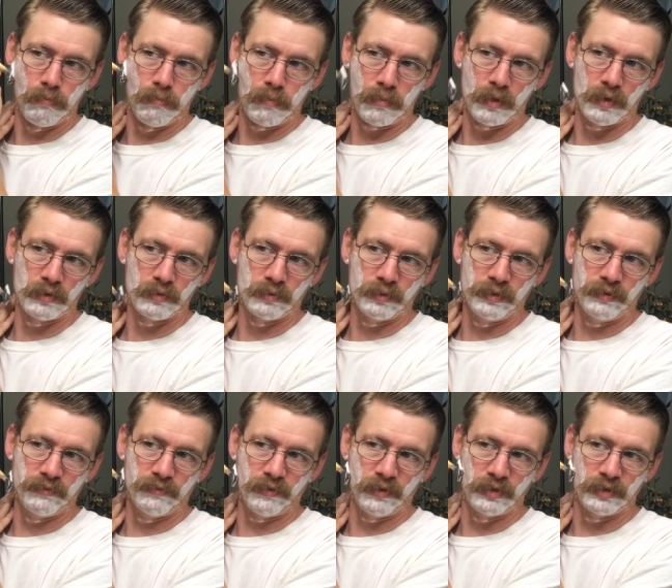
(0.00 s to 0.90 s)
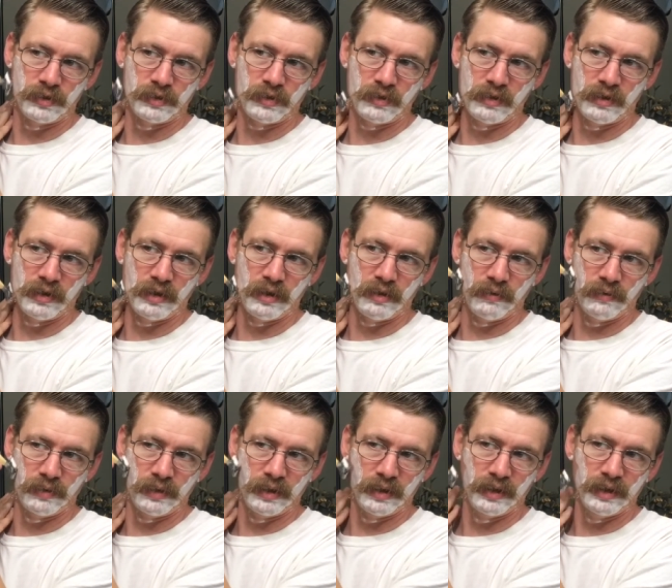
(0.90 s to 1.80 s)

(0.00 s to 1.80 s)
Because when you're first starting out with an